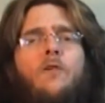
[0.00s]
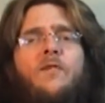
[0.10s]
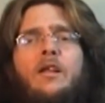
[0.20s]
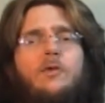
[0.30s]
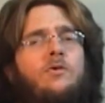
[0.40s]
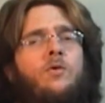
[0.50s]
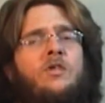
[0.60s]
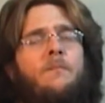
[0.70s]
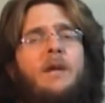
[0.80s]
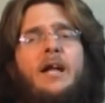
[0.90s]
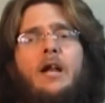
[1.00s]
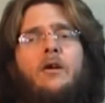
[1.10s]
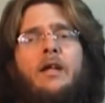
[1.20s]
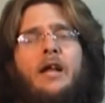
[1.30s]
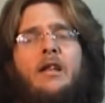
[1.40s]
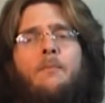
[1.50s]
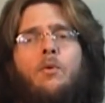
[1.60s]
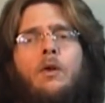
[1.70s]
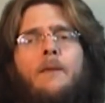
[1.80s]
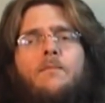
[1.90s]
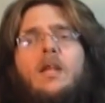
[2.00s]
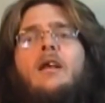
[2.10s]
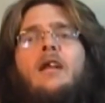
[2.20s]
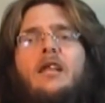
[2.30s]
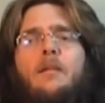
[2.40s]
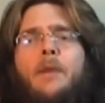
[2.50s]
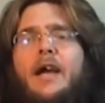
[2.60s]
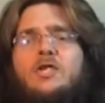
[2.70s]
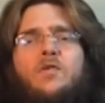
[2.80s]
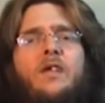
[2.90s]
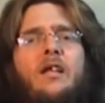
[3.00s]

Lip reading: video stores in my area anymore. In the past 3